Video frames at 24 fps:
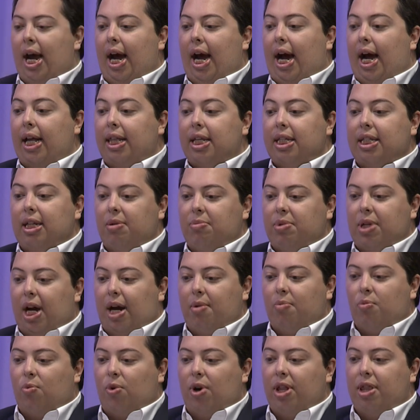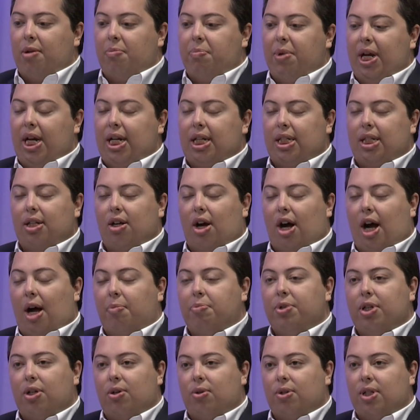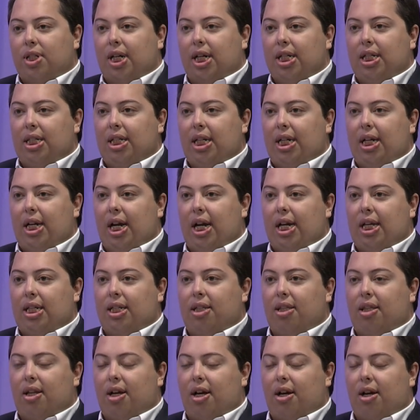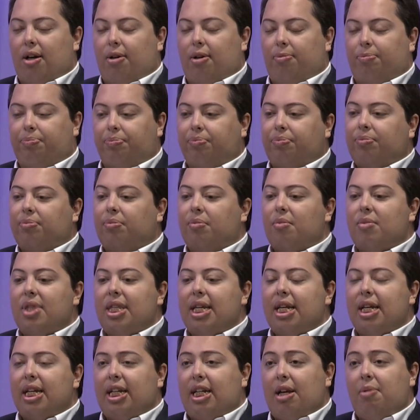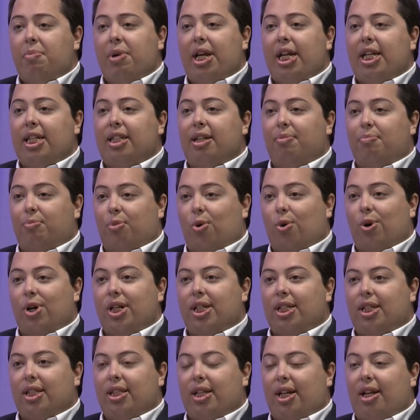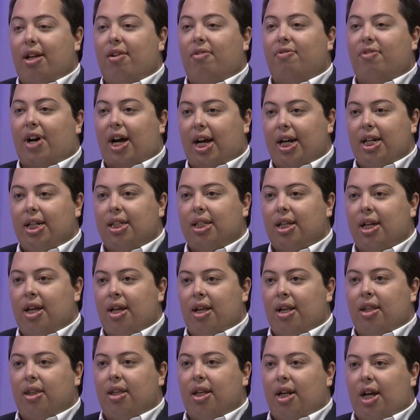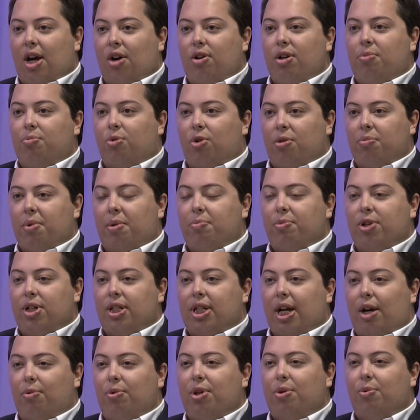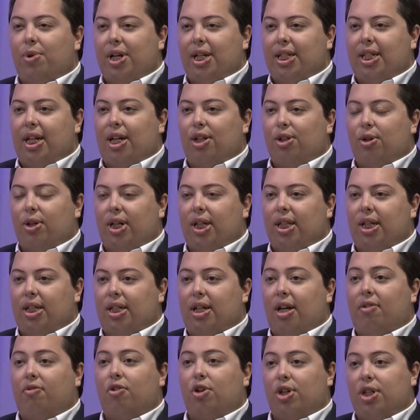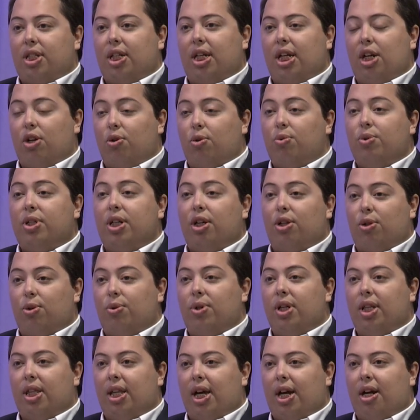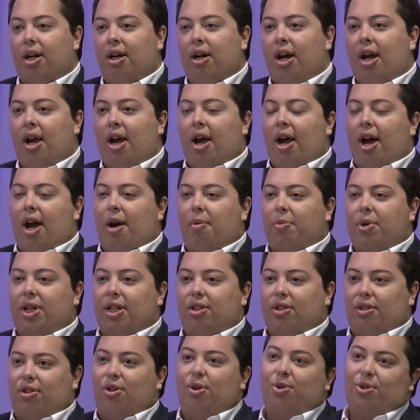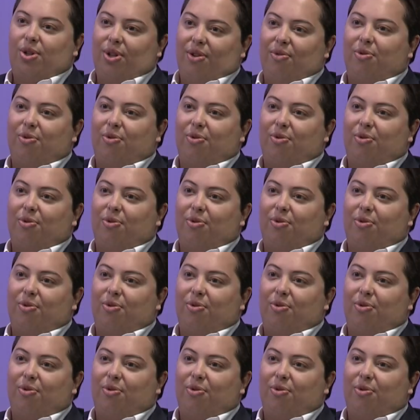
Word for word: At the same time, one of the biggest obstacles I see is the committees and boards that advise the county board members. I really want to take a look at the diversity and who's included there, because um, those are the